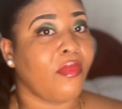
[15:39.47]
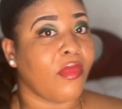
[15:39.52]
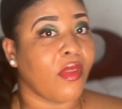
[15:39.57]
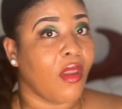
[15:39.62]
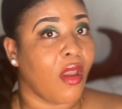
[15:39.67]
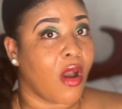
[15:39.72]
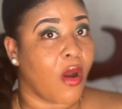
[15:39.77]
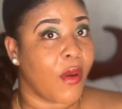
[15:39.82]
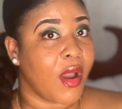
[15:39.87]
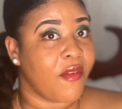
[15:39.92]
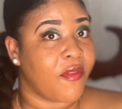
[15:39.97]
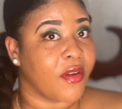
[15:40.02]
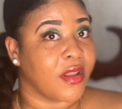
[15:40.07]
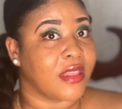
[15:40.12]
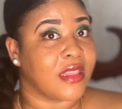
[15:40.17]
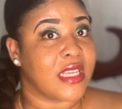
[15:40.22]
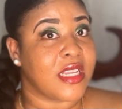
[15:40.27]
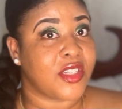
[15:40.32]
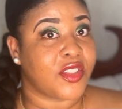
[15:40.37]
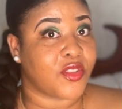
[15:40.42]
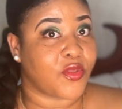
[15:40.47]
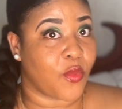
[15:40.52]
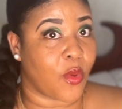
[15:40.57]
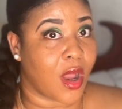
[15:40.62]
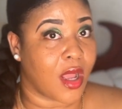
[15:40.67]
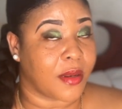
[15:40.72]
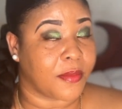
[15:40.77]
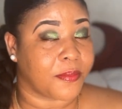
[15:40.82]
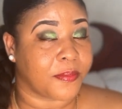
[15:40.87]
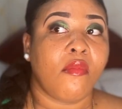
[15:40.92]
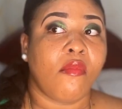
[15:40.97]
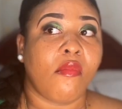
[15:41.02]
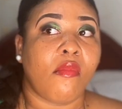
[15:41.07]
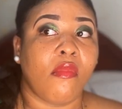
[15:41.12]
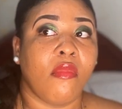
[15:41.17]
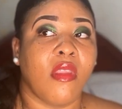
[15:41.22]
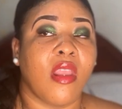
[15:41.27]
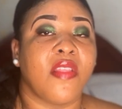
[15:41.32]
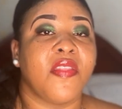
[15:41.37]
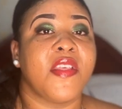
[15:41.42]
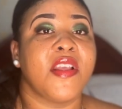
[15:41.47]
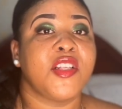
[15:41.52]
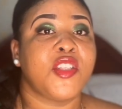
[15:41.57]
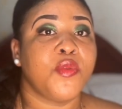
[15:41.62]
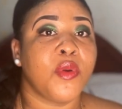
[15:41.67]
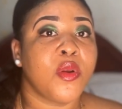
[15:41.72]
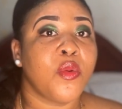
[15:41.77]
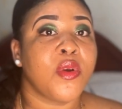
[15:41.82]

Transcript: However, this one, this one